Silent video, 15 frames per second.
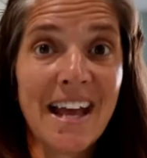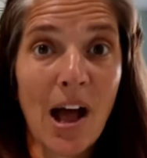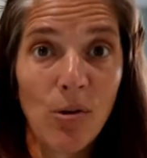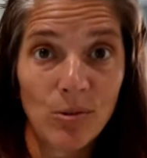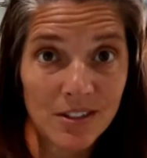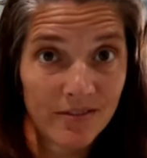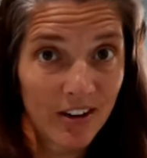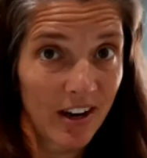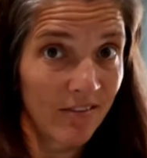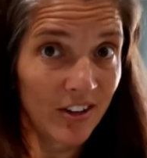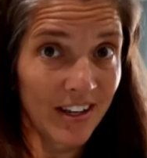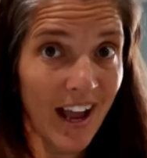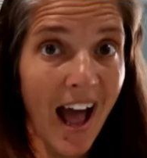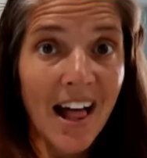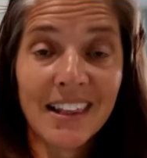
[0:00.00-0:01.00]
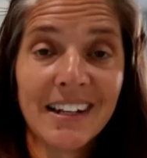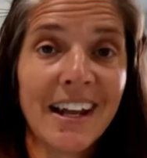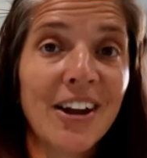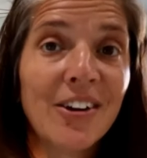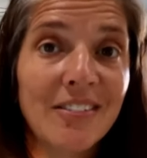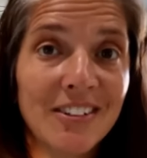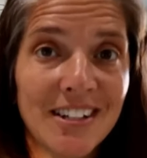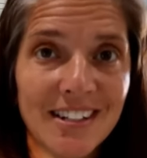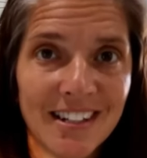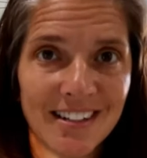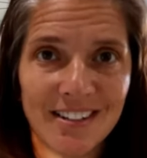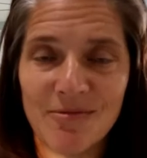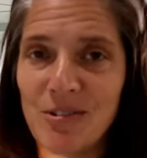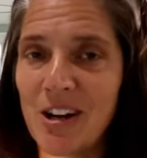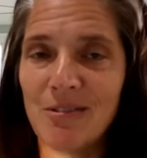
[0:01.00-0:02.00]
like towels for every holiday or every
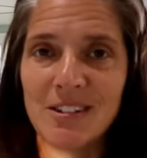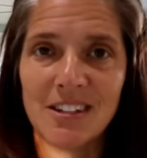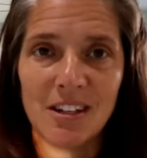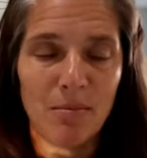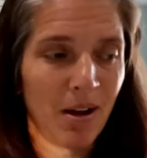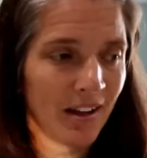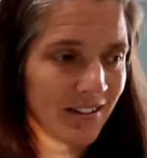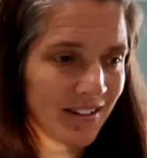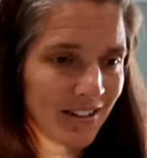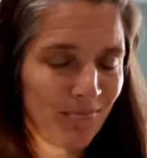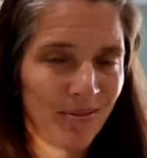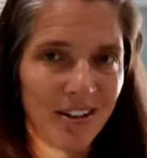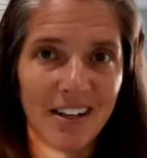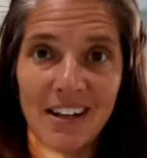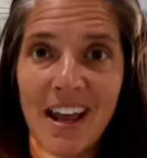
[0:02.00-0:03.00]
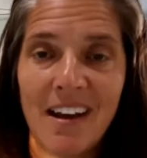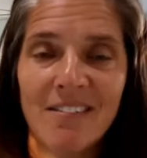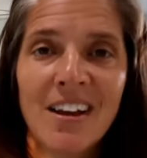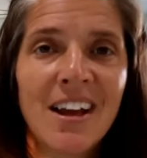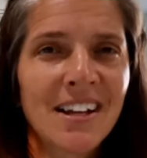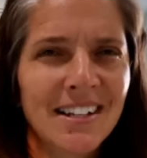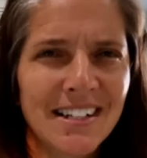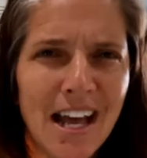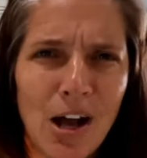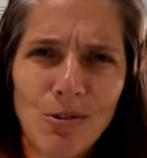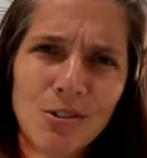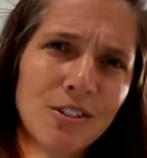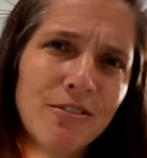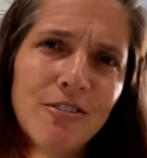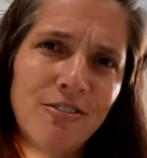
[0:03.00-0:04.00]
season. We'd always get a box of something and have
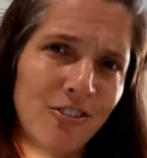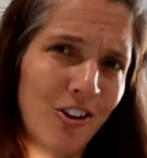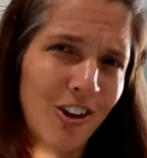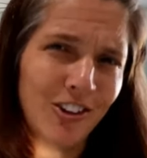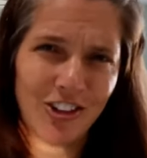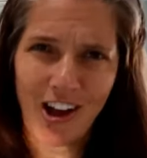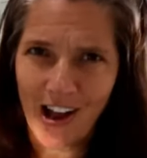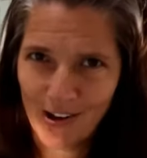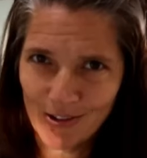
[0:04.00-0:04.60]
towels for fall,